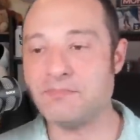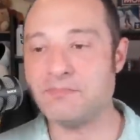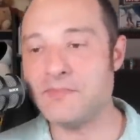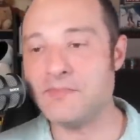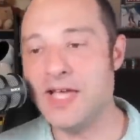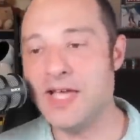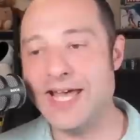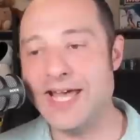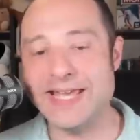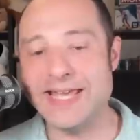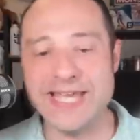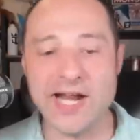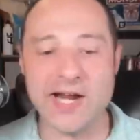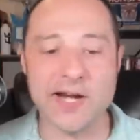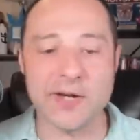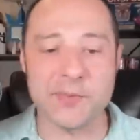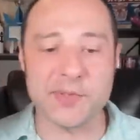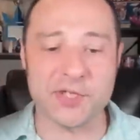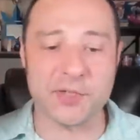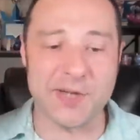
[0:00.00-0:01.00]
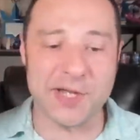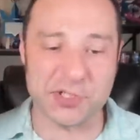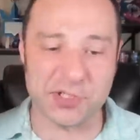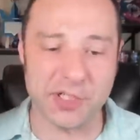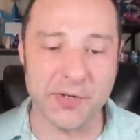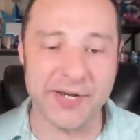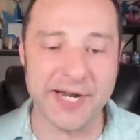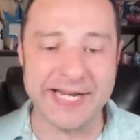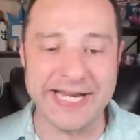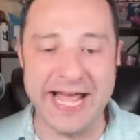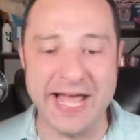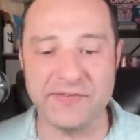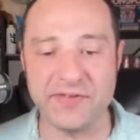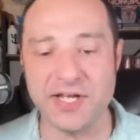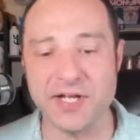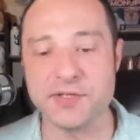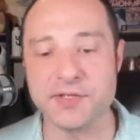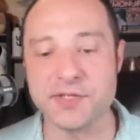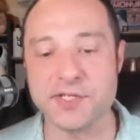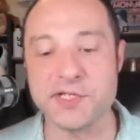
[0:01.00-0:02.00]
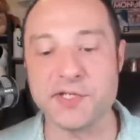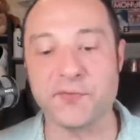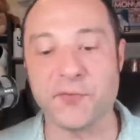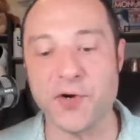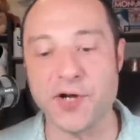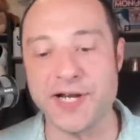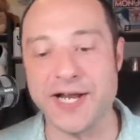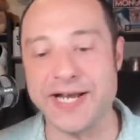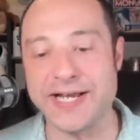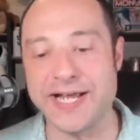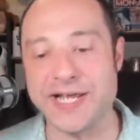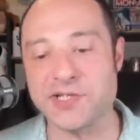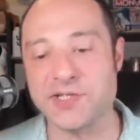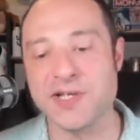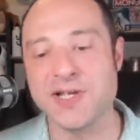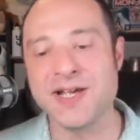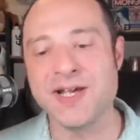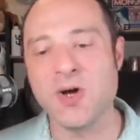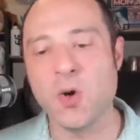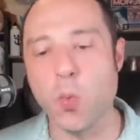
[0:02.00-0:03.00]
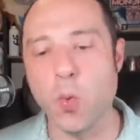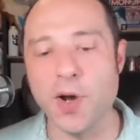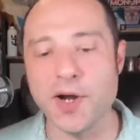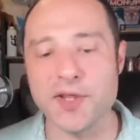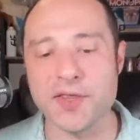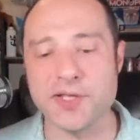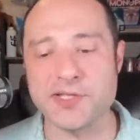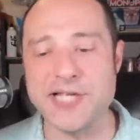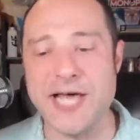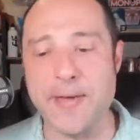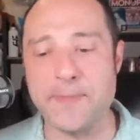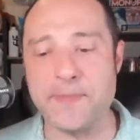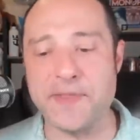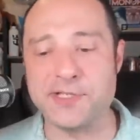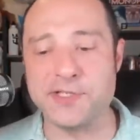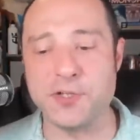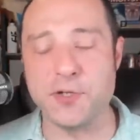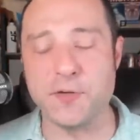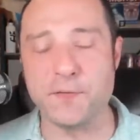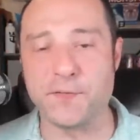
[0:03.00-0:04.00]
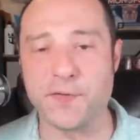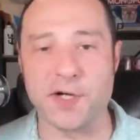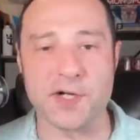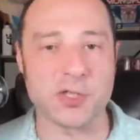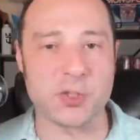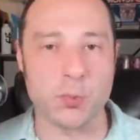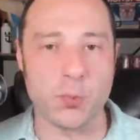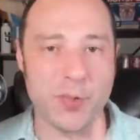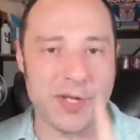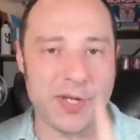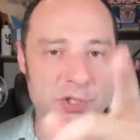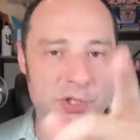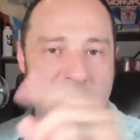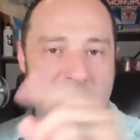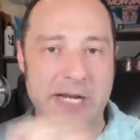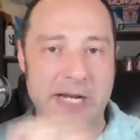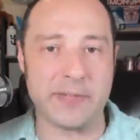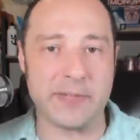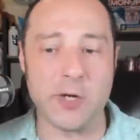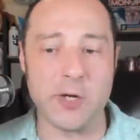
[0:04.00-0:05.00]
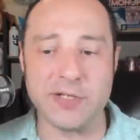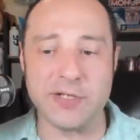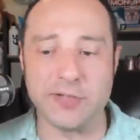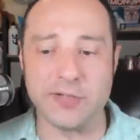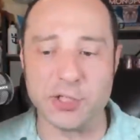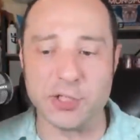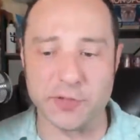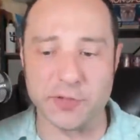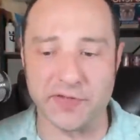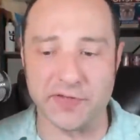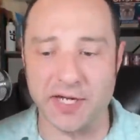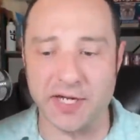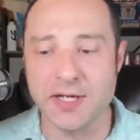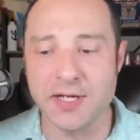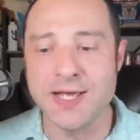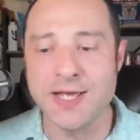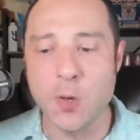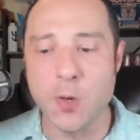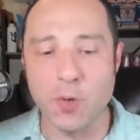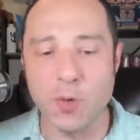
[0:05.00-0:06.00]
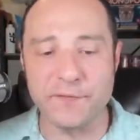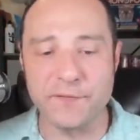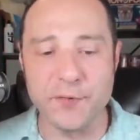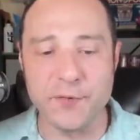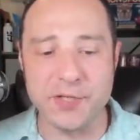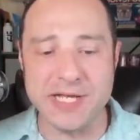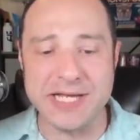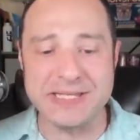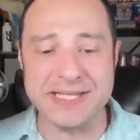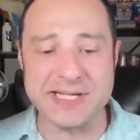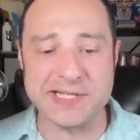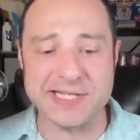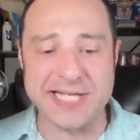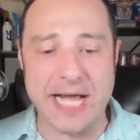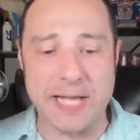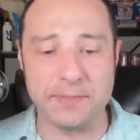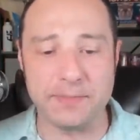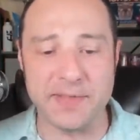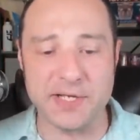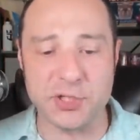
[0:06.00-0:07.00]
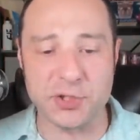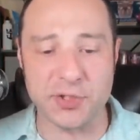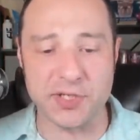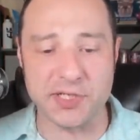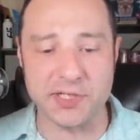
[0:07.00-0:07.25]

Hey, Garrett with a question. Going on Navigator these 49 days. What are the top things to do first? Windjammer. Go eat lunch over there. What food to eat that is complimentary